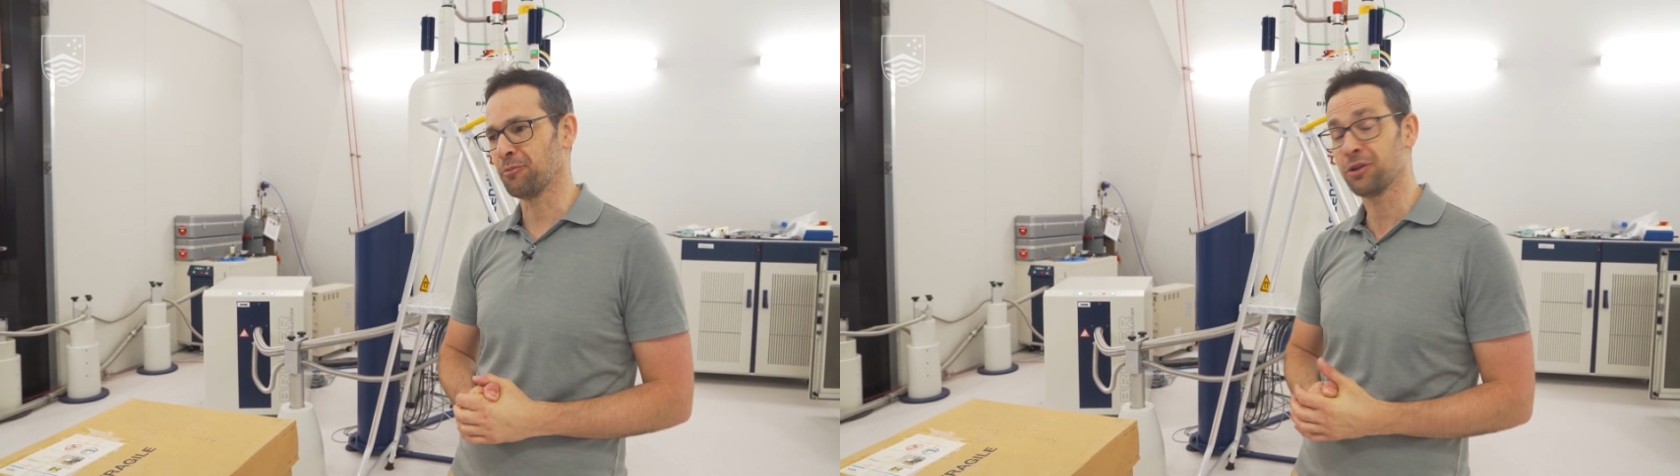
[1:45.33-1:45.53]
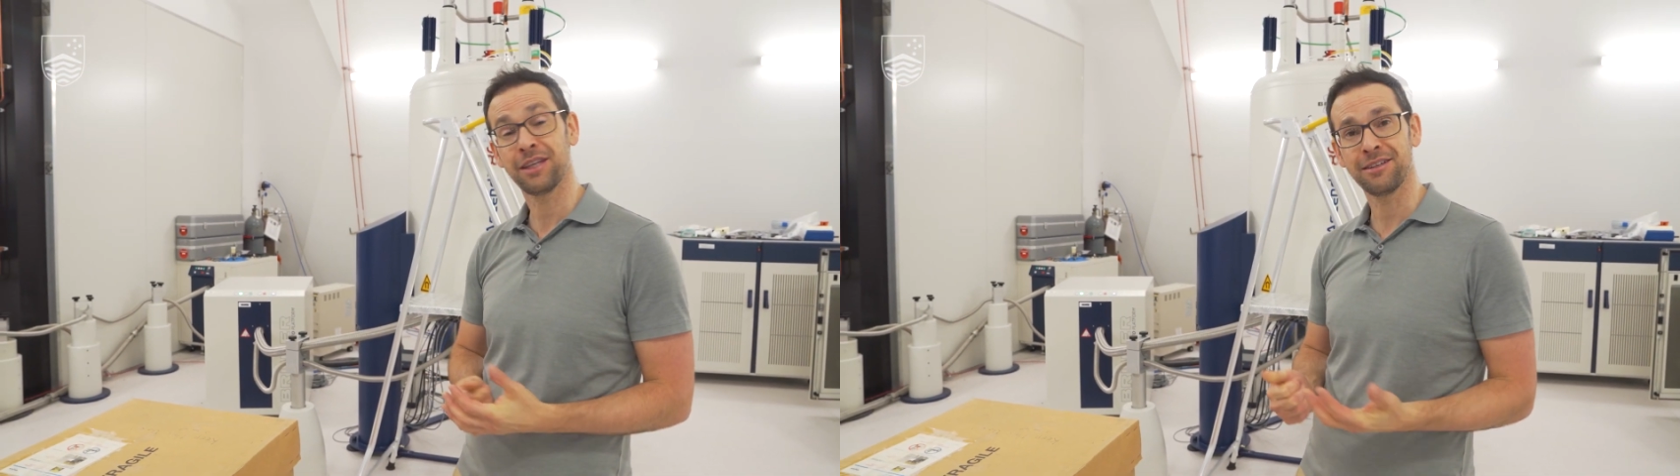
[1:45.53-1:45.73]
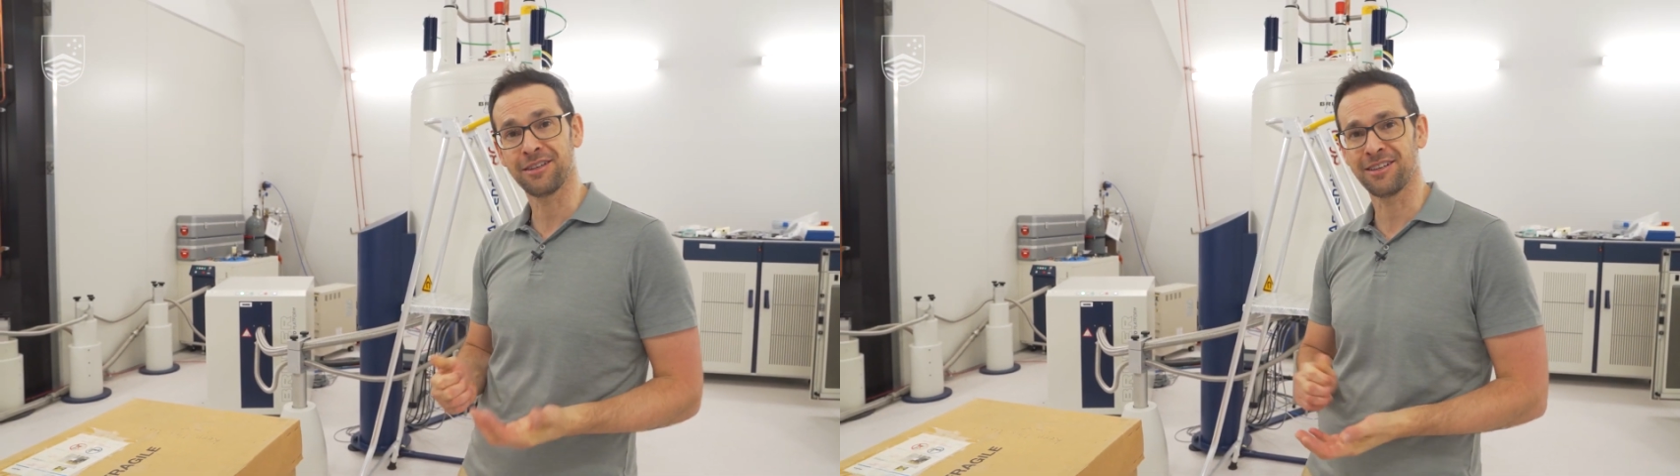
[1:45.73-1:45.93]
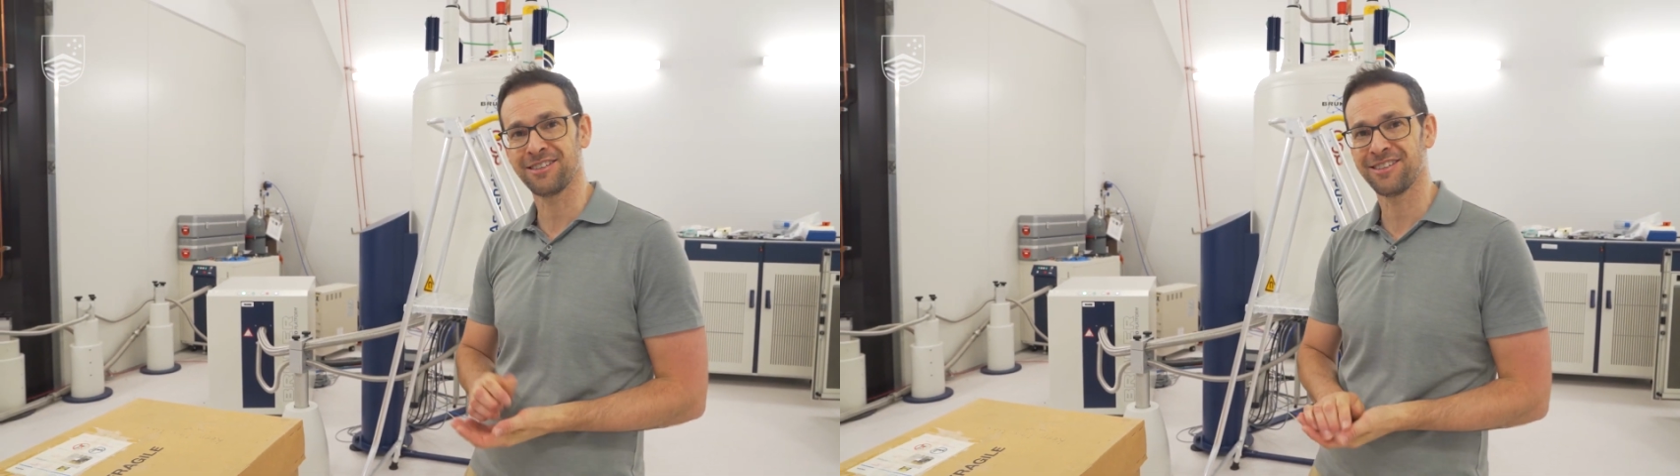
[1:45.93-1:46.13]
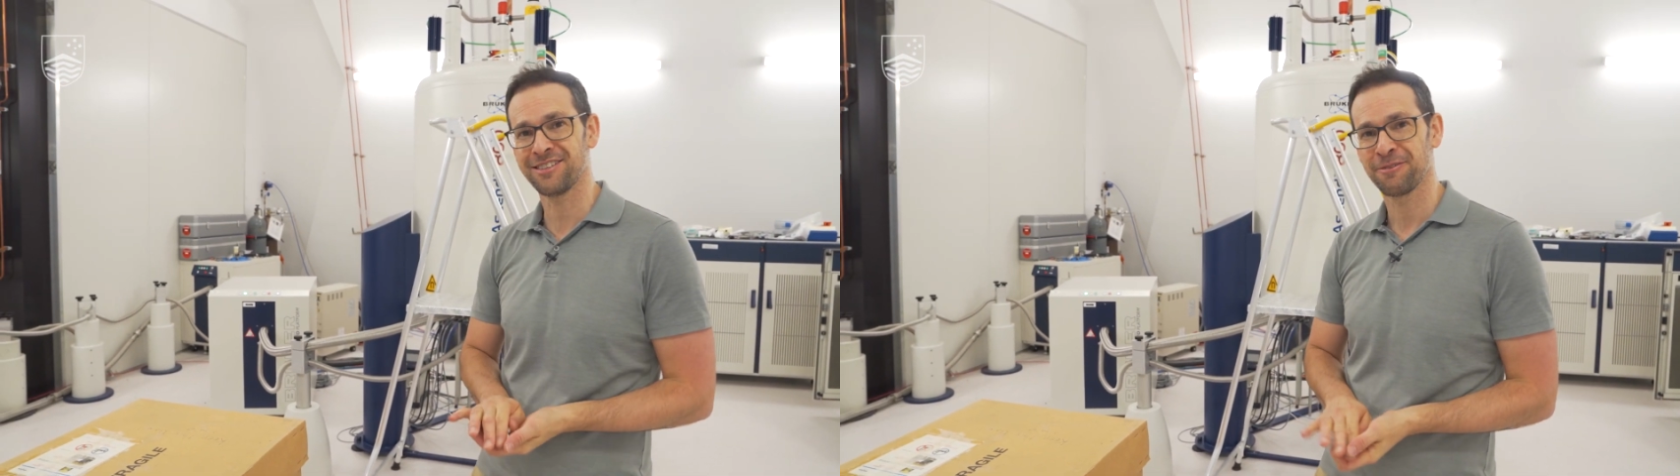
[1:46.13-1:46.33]
And what that
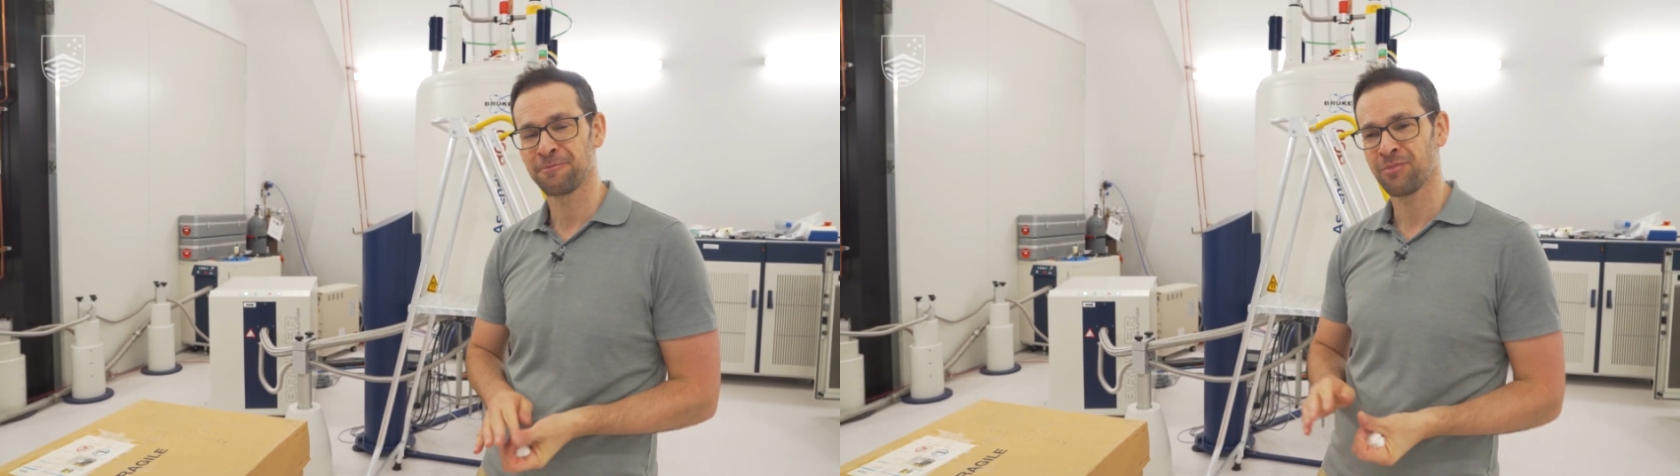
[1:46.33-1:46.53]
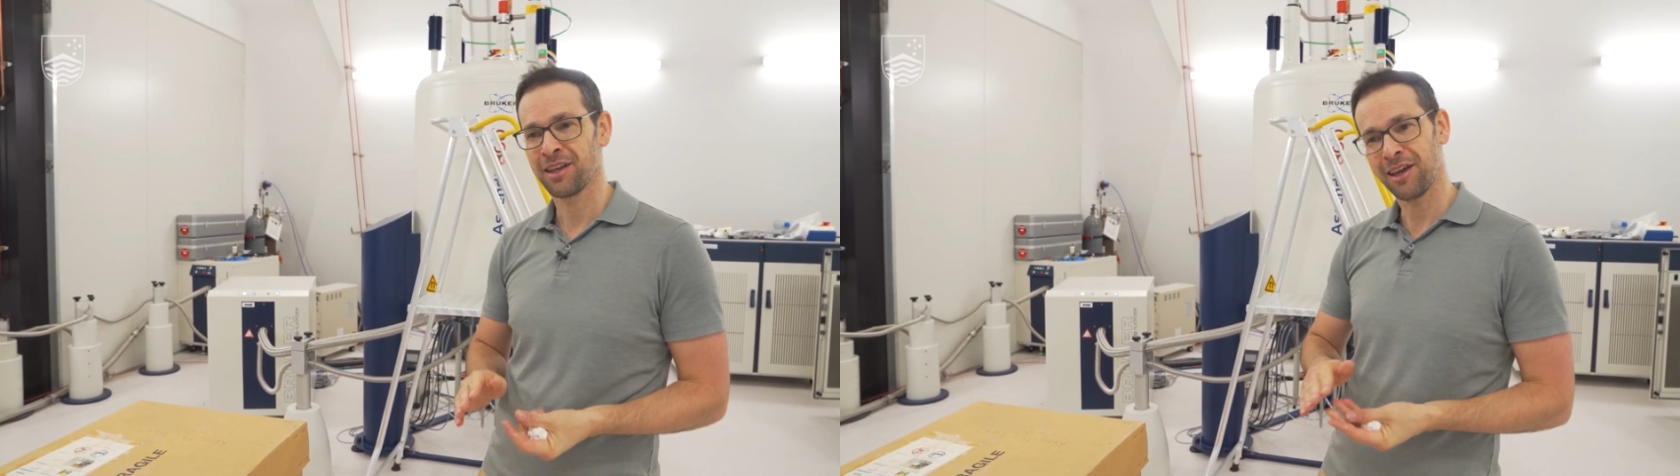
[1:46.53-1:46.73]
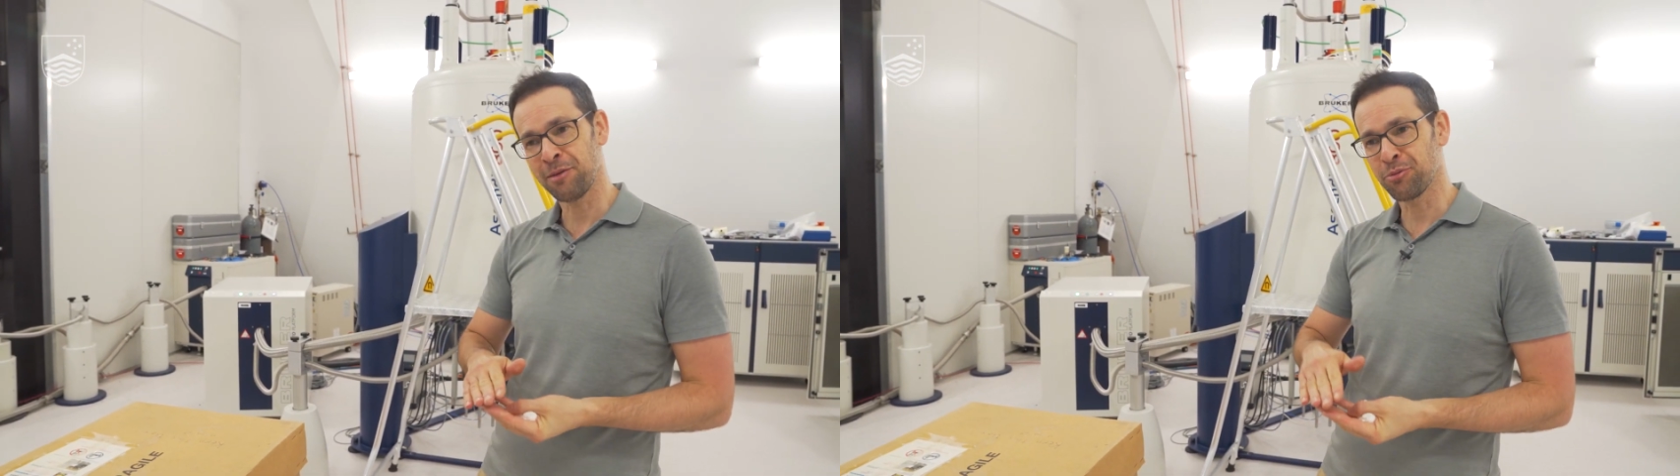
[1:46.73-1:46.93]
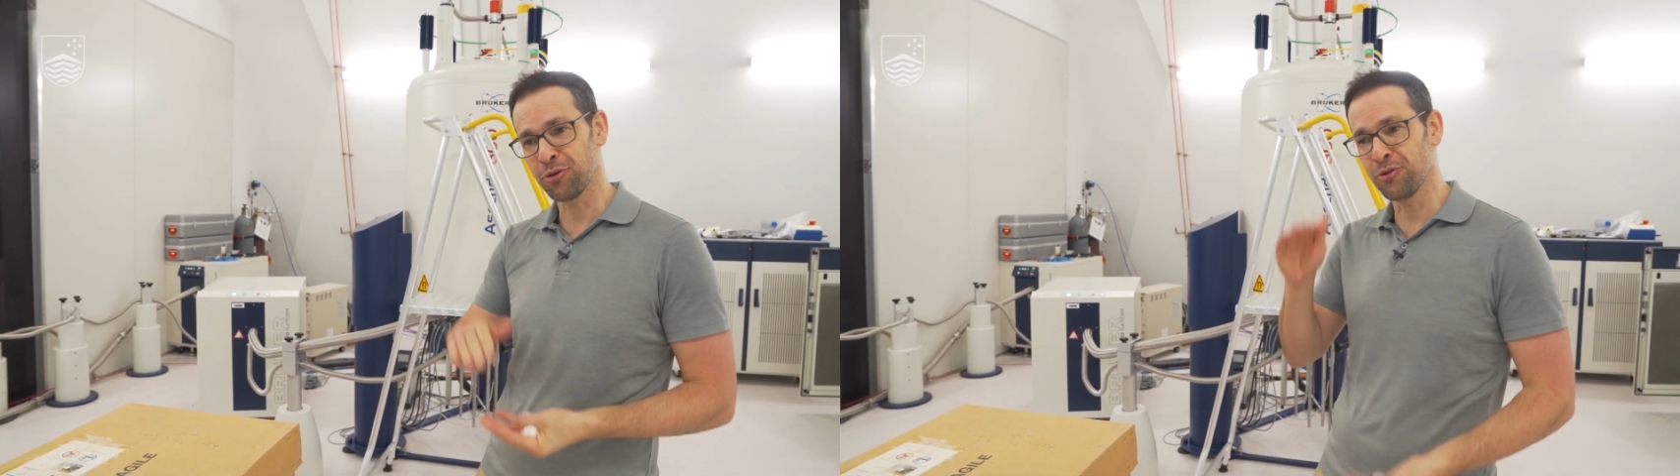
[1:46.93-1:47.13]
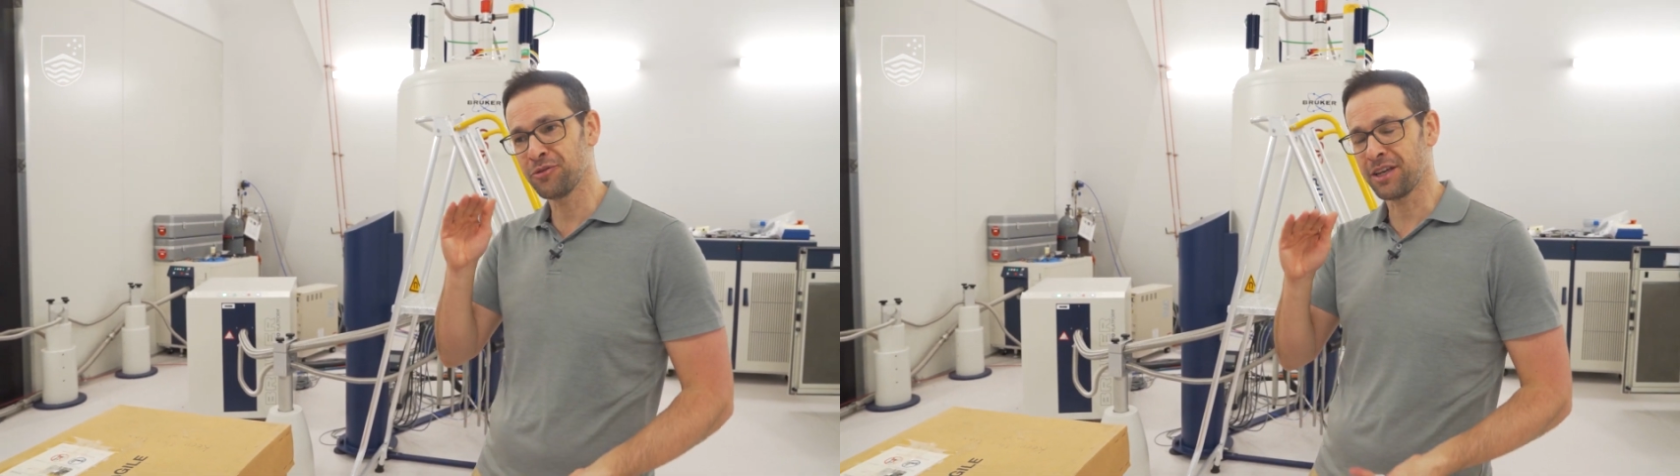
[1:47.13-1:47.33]
does is
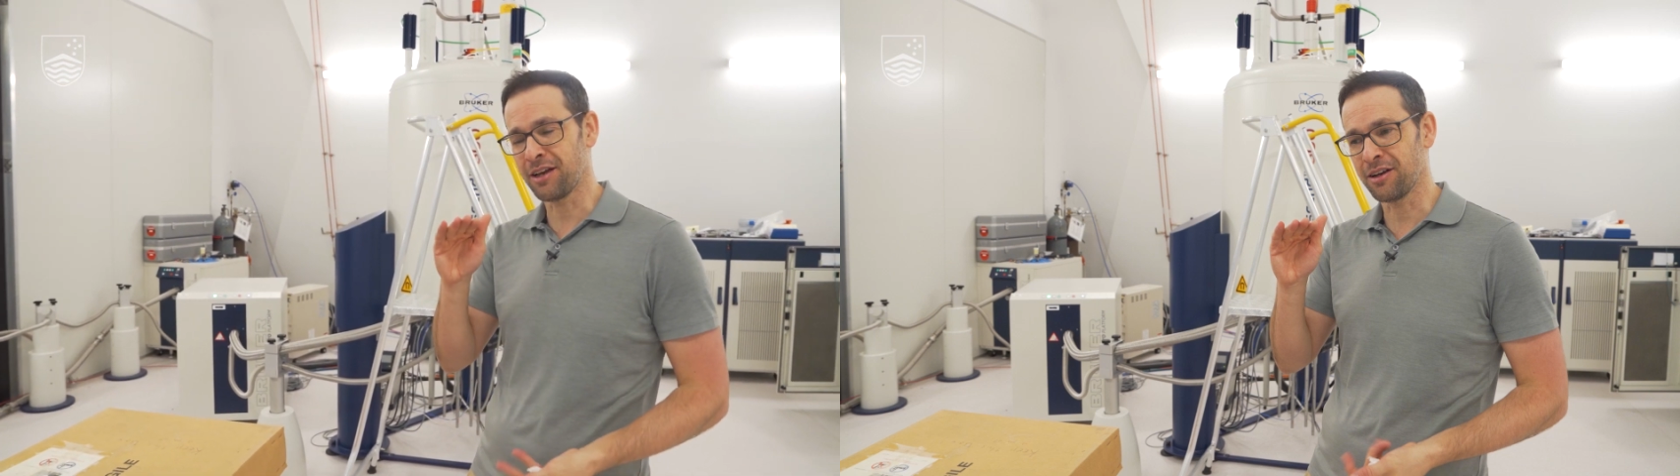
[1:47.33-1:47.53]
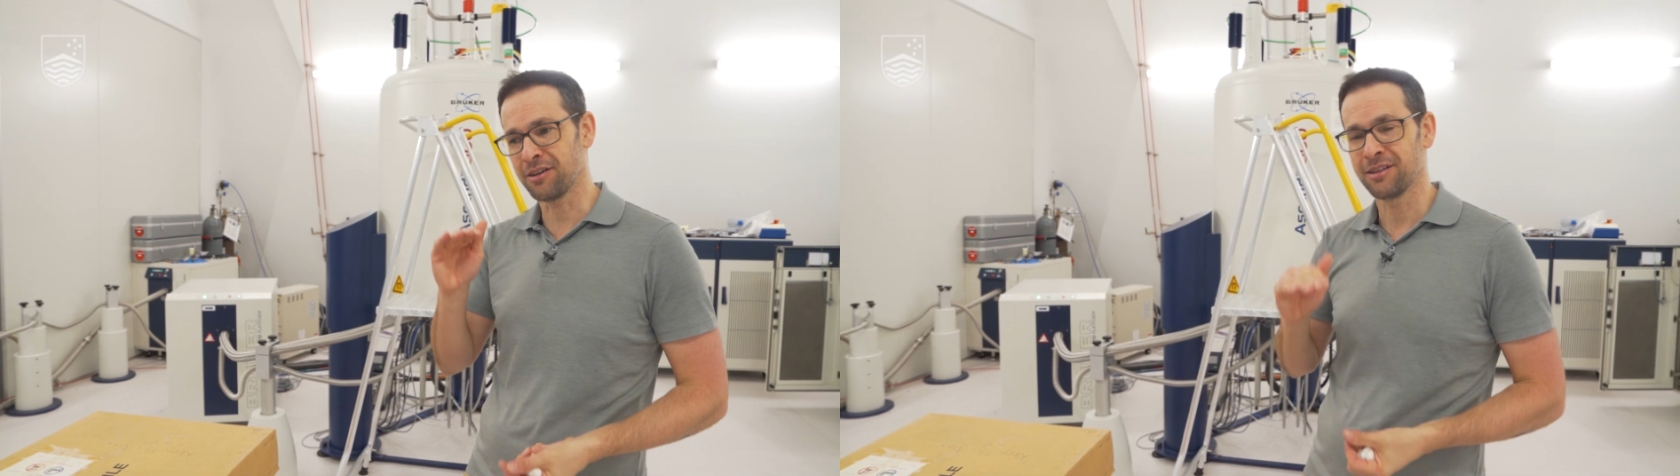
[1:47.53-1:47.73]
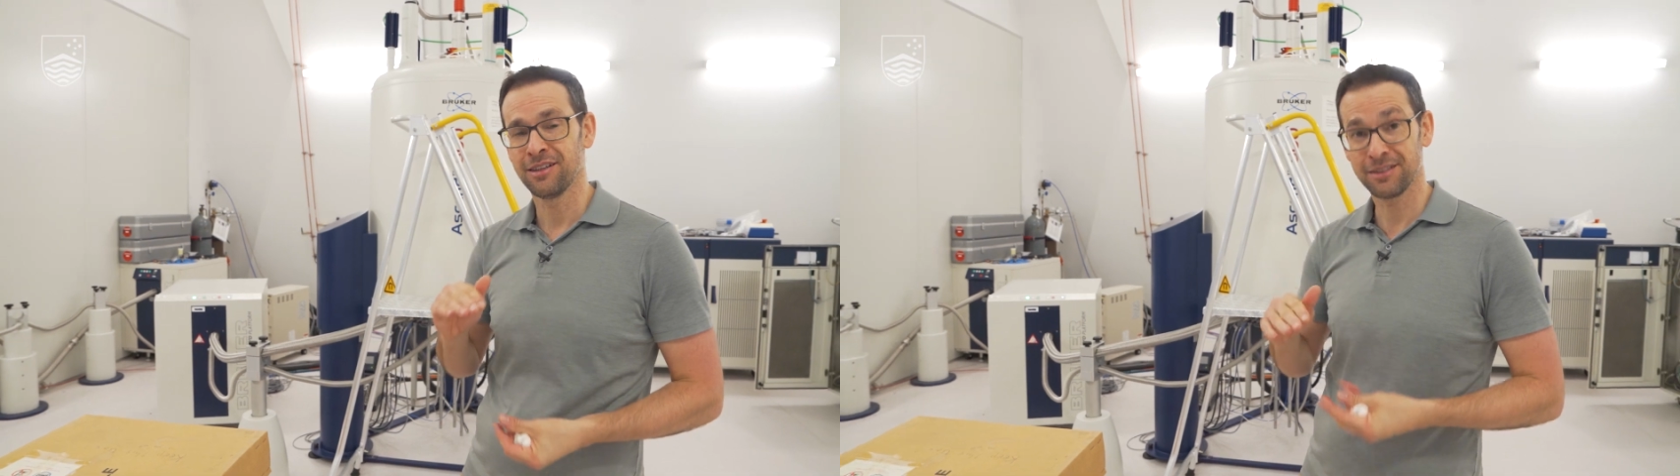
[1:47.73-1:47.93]
improves our